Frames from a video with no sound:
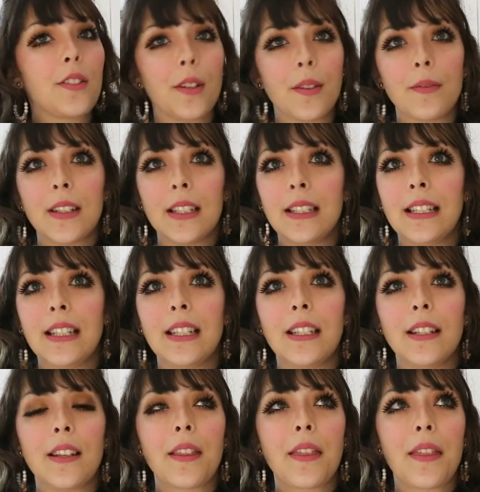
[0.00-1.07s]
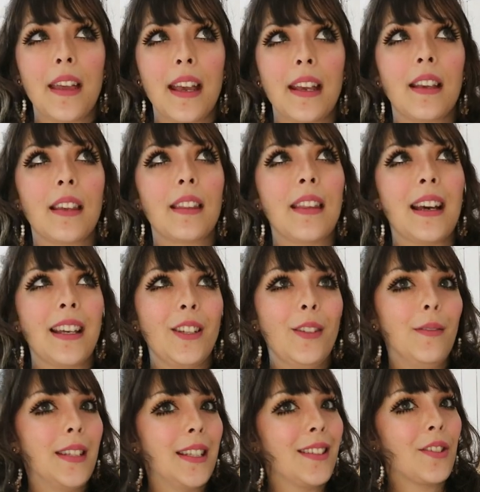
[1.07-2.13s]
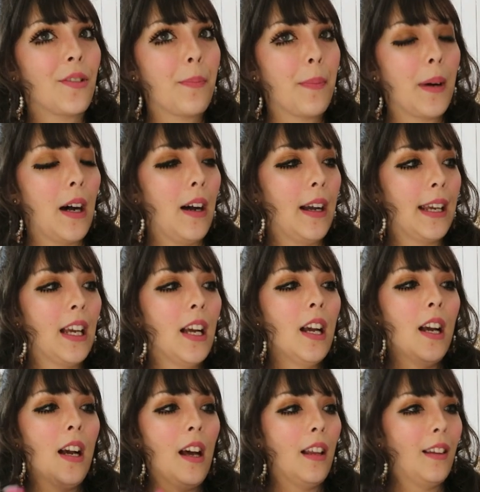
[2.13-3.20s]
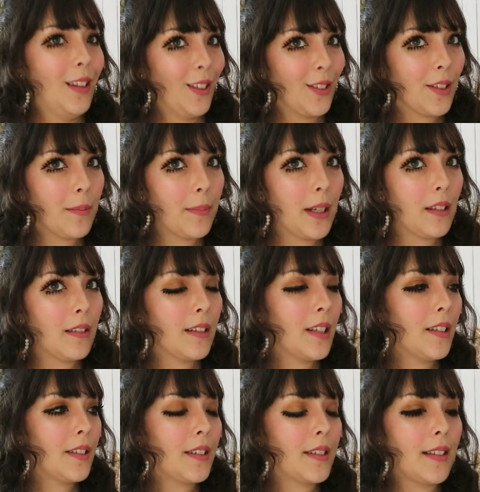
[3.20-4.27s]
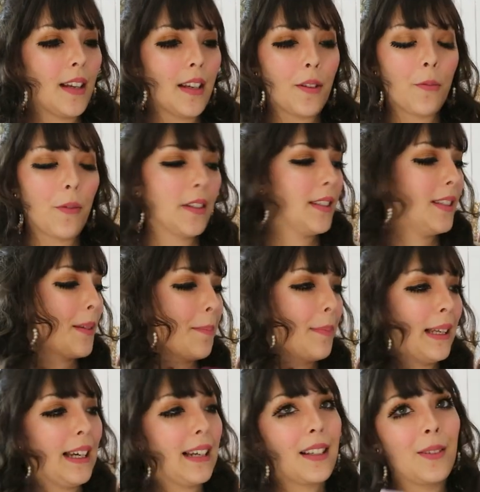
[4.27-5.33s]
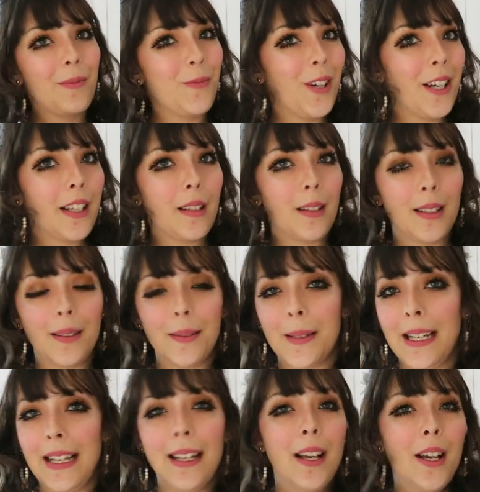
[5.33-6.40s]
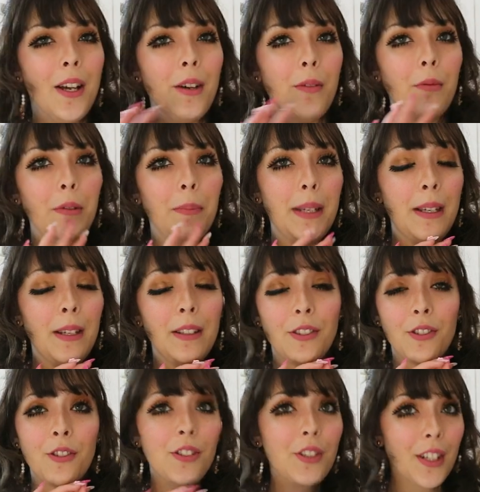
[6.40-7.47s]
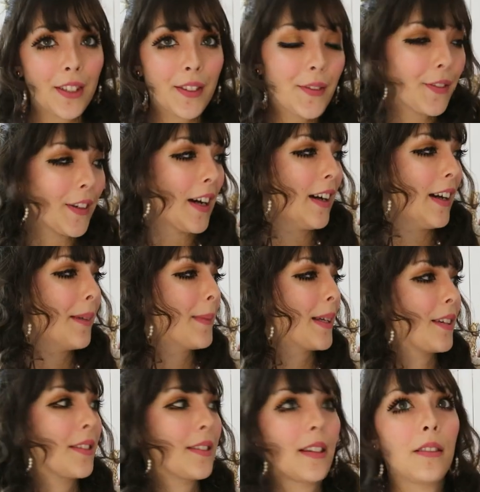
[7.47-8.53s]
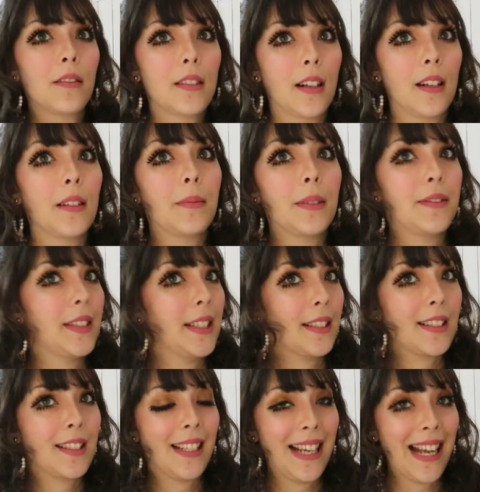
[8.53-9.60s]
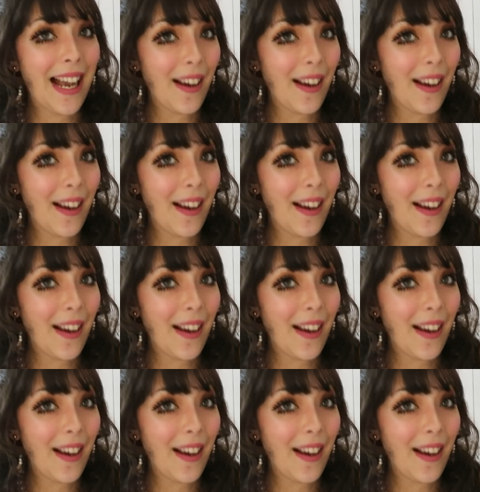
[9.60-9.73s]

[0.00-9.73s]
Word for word: don't really think that you need to buy a lot of boleros, like one in the black and white colorway will be just fine because they'll go with literally